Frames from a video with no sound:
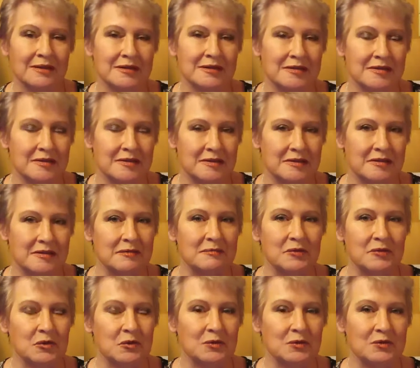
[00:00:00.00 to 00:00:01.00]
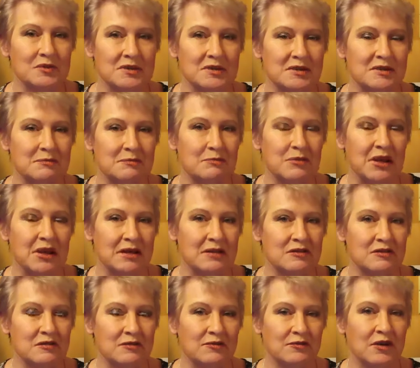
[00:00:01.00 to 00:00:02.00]
This system causes
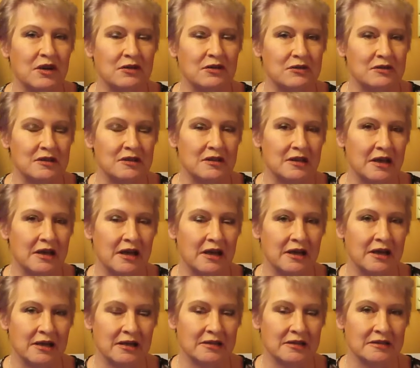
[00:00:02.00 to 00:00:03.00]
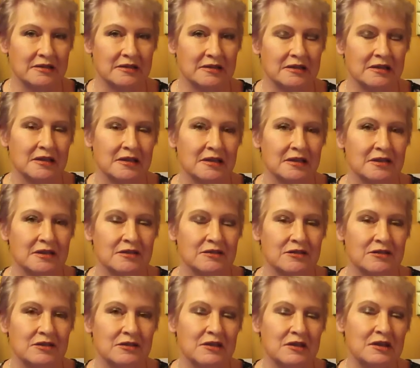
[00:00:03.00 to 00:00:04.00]
blood to flow to the heart,
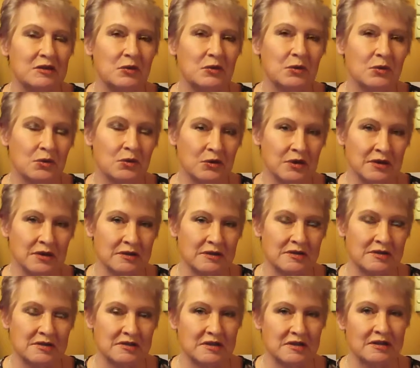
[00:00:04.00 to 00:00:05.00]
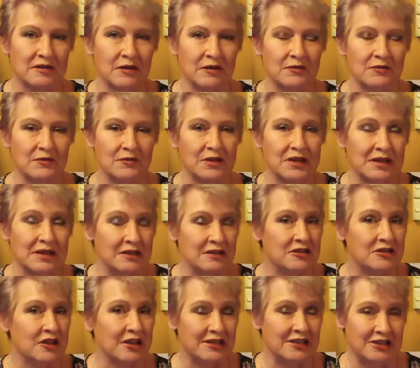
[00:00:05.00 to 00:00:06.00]
to the organs of
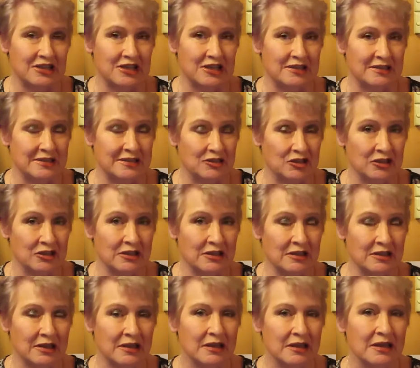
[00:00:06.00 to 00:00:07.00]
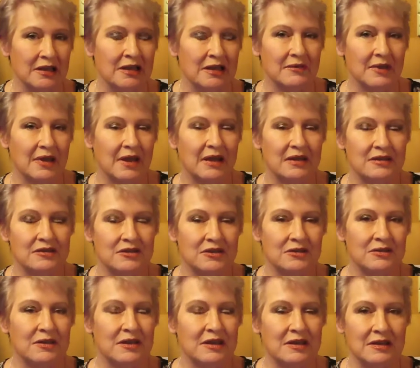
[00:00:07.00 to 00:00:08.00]
digestion, and
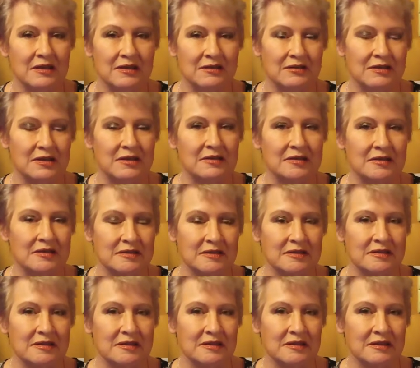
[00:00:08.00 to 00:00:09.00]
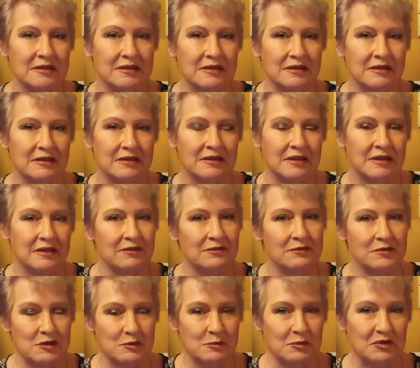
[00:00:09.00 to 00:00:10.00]
to the areas that
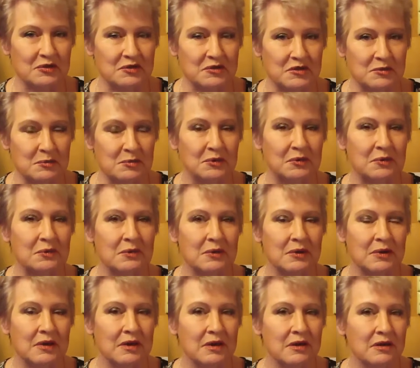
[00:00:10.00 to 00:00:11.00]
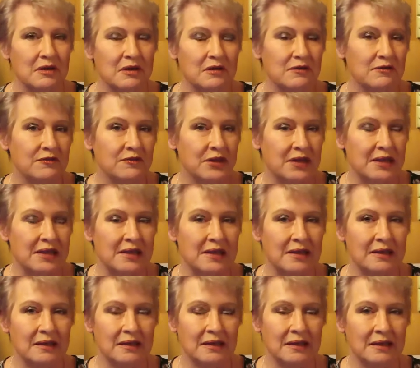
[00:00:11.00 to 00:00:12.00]
are responsible for
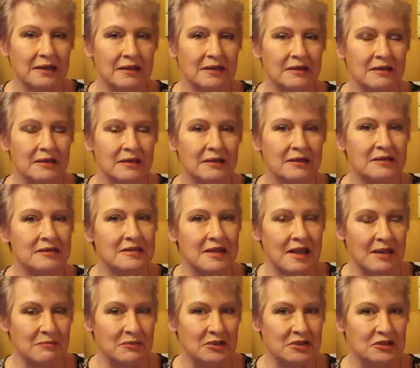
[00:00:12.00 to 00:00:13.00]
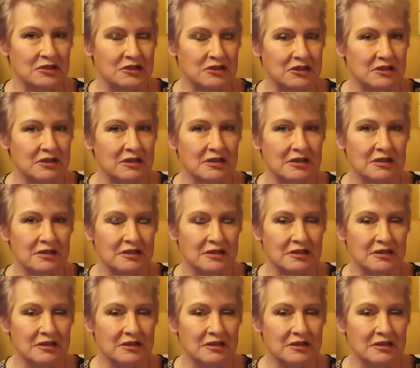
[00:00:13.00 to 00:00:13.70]
healing damaged